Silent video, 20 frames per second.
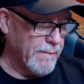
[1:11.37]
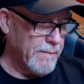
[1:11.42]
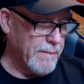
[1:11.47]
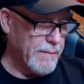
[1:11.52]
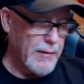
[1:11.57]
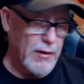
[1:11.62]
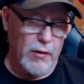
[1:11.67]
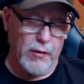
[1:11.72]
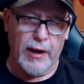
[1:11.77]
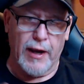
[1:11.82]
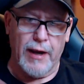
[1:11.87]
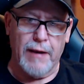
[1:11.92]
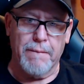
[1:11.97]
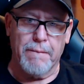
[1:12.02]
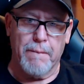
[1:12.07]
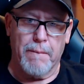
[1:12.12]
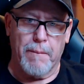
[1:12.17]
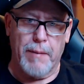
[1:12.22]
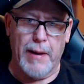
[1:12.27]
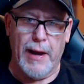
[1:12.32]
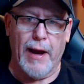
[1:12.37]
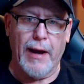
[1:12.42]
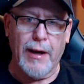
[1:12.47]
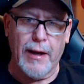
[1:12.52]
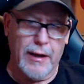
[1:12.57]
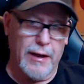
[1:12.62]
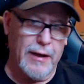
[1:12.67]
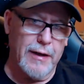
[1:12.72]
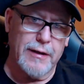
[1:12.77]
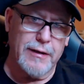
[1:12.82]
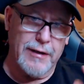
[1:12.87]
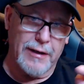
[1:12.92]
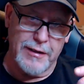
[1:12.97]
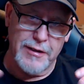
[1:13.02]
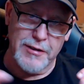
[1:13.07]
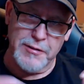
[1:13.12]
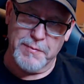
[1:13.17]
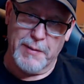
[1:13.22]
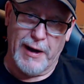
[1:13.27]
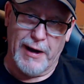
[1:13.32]
Okay, back to this
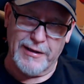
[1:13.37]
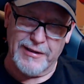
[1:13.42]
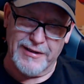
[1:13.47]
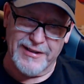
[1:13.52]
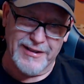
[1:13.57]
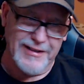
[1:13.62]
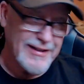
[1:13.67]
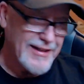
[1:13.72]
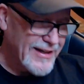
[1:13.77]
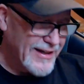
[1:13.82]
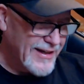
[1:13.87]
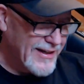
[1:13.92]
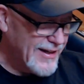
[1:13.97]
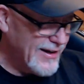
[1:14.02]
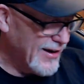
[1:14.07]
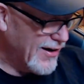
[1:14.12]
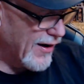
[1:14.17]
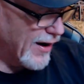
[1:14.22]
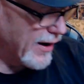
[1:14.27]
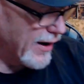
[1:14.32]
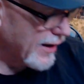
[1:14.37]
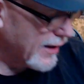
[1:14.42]
box. All right.